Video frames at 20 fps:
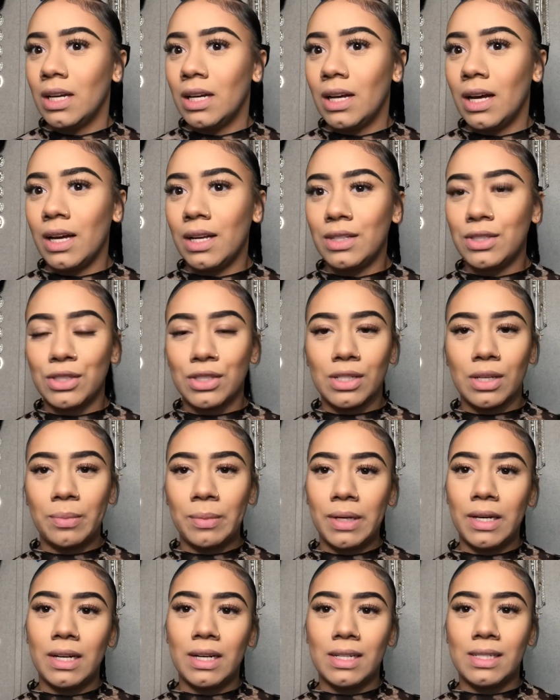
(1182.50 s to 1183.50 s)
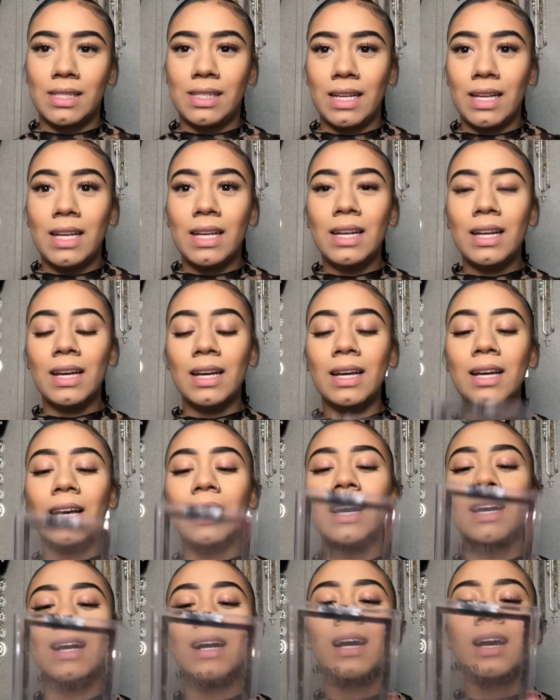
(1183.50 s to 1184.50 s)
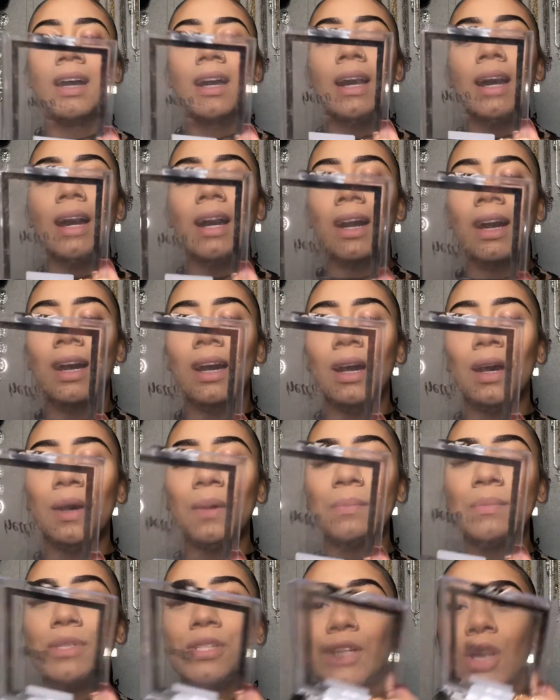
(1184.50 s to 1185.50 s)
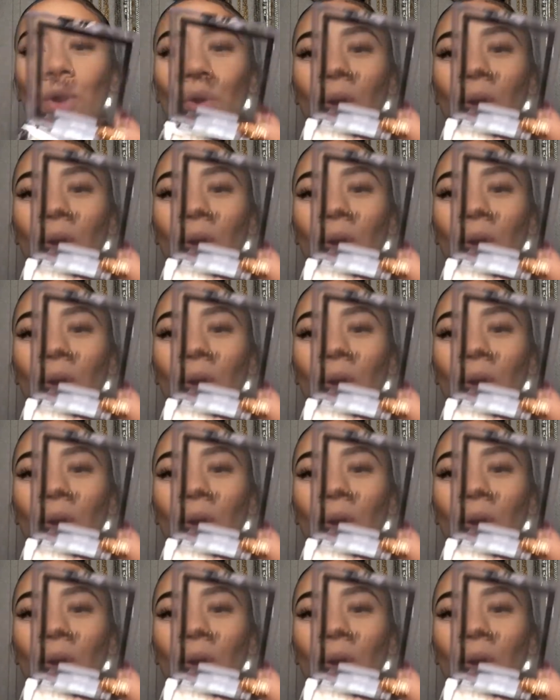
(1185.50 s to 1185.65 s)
and just committed a sin. So